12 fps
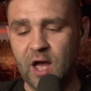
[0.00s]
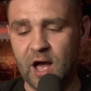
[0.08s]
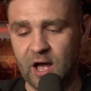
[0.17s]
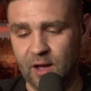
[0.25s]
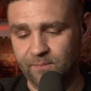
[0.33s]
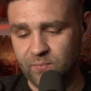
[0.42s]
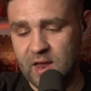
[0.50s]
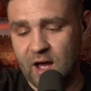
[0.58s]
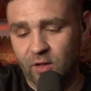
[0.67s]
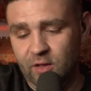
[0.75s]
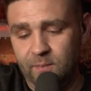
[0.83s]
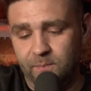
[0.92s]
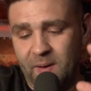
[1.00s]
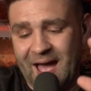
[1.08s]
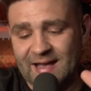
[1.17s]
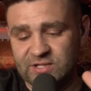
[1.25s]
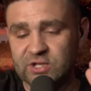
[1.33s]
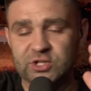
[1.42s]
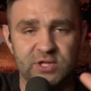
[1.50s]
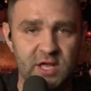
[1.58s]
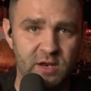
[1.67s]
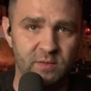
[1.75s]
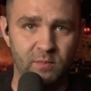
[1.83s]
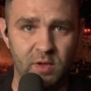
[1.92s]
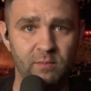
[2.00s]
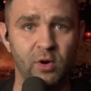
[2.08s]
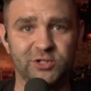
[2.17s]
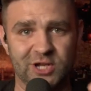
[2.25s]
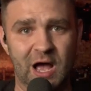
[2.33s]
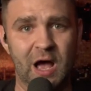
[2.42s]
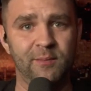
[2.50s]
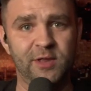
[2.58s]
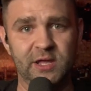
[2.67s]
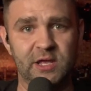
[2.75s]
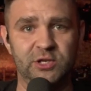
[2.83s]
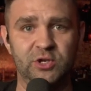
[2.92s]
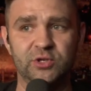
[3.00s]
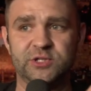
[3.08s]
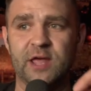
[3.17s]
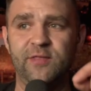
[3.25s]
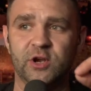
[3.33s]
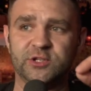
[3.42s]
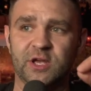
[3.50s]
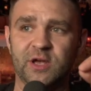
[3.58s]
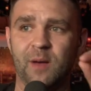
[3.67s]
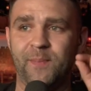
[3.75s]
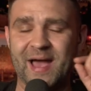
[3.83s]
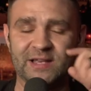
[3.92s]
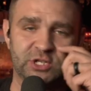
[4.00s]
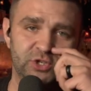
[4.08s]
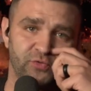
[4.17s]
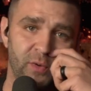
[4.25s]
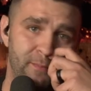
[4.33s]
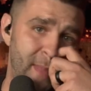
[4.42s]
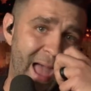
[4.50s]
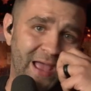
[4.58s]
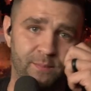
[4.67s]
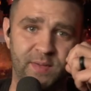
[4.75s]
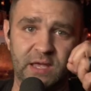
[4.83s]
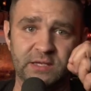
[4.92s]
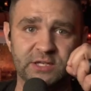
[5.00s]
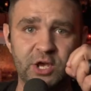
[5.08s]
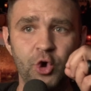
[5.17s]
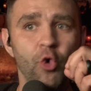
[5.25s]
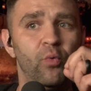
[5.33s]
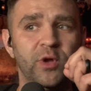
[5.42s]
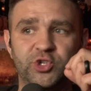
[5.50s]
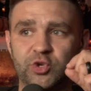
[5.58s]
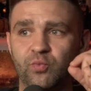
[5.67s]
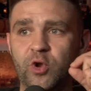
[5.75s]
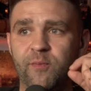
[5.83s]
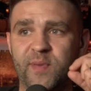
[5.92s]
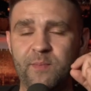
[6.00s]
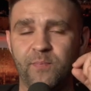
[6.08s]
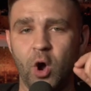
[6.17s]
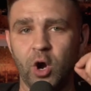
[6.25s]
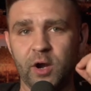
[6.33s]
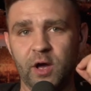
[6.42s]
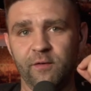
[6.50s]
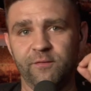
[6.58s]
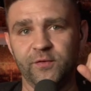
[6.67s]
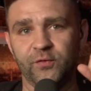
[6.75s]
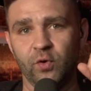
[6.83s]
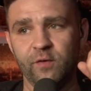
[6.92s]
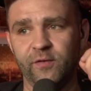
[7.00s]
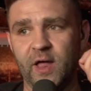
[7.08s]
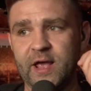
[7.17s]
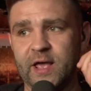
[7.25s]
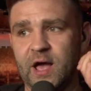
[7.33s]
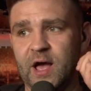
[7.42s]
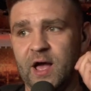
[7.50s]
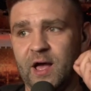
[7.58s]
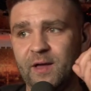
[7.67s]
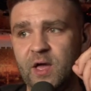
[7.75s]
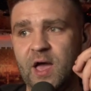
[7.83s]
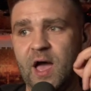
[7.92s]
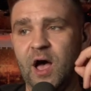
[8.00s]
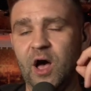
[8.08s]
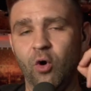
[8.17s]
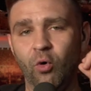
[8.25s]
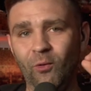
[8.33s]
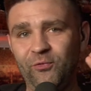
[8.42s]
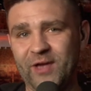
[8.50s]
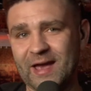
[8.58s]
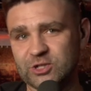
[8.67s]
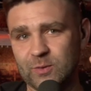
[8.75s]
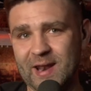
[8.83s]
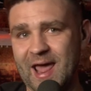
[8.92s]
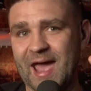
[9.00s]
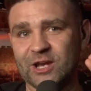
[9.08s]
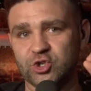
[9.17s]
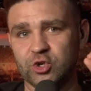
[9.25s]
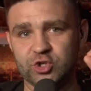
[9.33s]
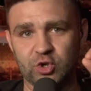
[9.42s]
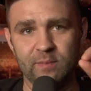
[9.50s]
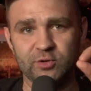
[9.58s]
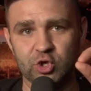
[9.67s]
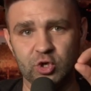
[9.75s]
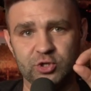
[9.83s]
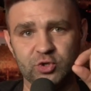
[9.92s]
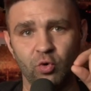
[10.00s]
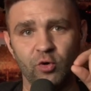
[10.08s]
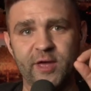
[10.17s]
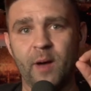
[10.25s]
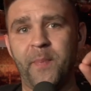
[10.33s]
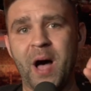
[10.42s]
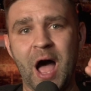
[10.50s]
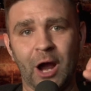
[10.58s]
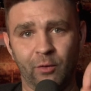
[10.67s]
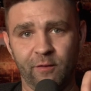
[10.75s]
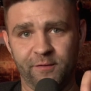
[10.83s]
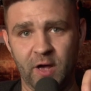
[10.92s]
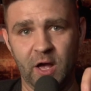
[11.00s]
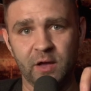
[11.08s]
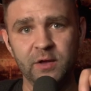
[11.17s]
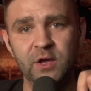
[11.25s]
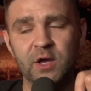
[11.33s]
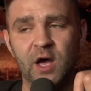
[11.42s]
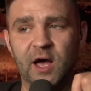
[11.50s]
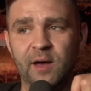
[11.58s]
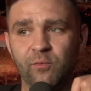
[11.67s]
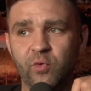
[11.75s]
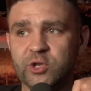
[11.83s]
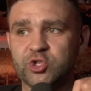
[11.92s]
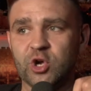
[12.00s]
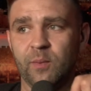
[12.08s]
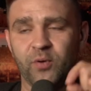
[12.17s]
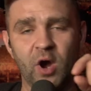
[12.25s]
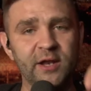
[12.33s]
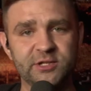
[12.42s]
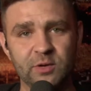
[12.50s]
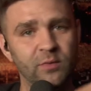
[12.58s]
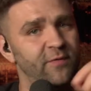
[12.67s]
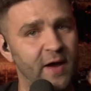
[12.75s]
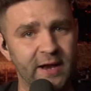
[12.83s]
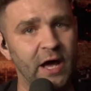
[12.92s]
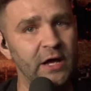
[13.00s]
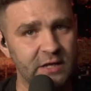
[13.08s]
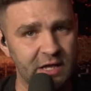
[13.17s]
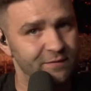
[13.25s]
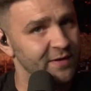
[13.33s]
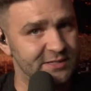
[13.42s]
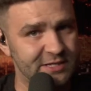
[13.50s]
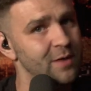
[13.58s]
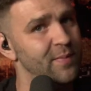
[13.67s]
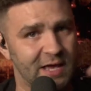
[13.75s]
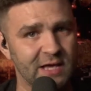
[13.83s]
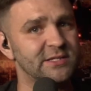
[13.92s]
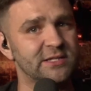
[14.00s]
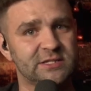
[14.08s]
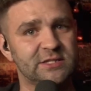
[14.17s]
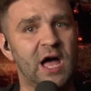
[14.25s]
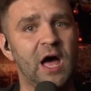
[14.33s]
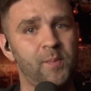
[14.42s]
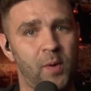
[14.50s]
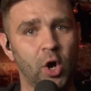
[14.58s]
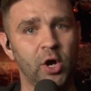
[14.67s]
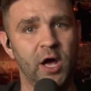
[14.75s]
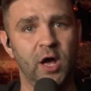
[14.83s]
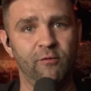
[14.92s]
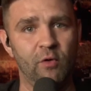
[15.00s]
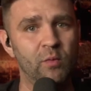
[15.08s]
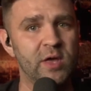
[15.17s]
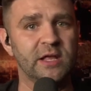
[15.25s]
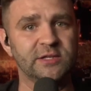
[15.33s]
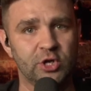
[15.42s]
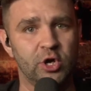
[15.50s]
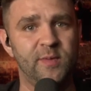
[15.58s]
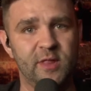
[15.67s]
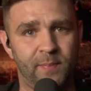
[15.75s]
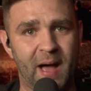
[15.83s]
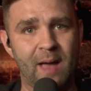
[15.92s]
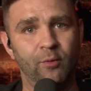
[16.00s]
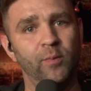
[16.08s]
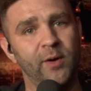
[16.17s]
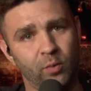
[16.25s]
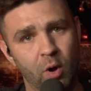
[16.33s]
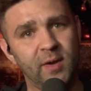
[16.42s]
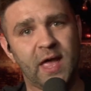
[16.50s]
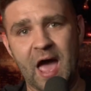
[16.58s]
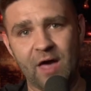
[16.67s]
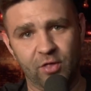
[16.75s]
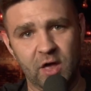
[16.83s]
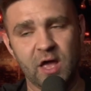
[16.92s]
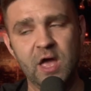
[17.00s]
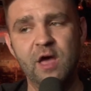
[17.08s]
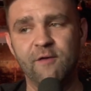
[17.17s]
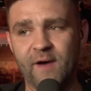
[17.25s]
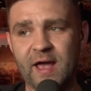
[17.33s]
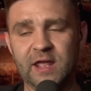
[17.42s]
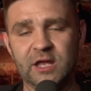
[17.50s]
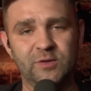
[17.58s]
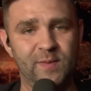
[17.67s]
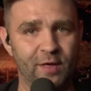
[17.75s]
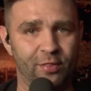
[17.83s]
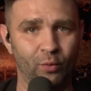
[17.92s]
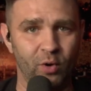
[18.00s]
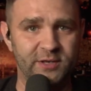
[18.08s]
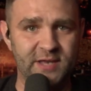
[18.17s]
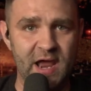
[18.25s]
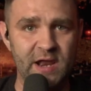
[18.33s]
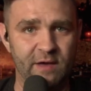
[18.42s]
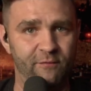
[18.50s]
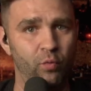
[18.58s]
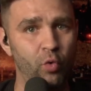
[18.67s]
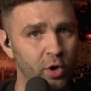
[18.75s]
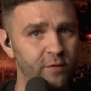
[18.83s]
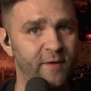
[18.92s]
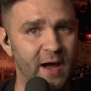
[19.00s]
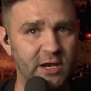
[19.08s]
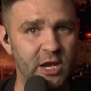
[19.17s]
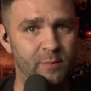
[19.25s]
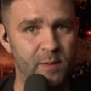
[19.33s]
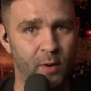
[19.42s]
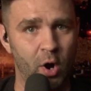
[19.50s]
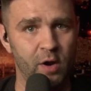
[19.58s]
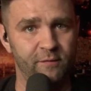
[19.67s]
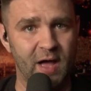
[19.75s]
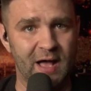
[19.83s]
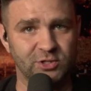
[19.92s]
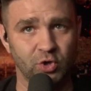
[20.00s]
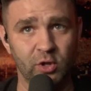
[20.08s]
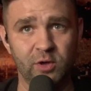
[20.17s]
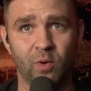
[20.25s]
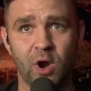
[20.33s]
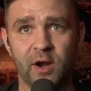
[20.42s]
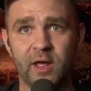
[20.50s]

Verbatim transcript: Um, now, the passage that most commonly and used, and there's a, a, passage from Maccabees, which would be part of sort of like uh, uh, Old Testament extra scriptures or the Apocrypha, um, which a Protestant would find unconvincing because it's not part of what we consider to be the Bible, but a Roman Catholic finding it to be authoritative would find it to be part of God's holy word.